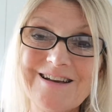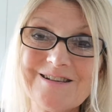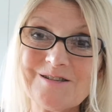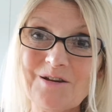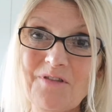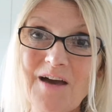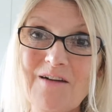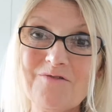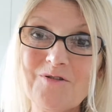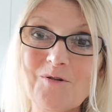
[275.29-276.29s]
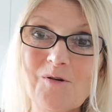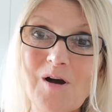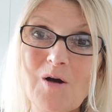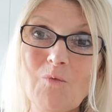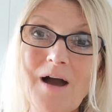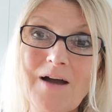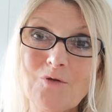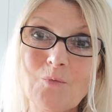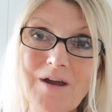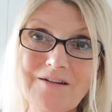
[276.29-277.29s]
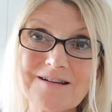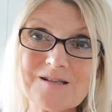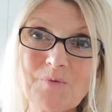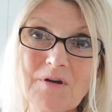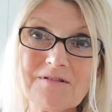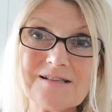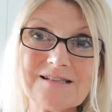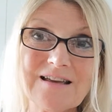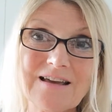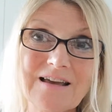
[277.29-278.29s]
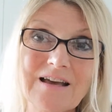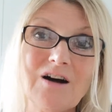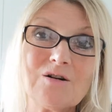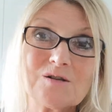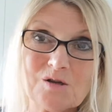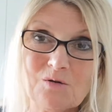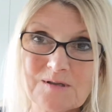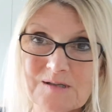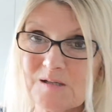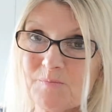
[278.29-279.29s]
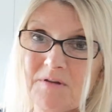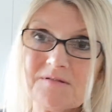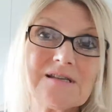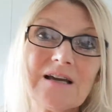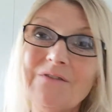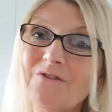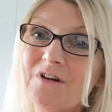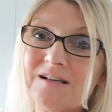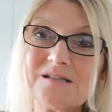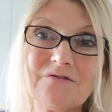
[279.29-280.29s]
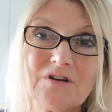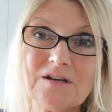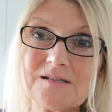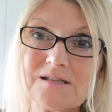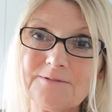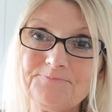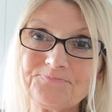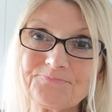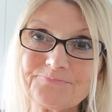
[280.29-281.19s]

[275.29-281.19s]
So therefore, whatever we're experiencing, our soul is experiencing, and vice versa.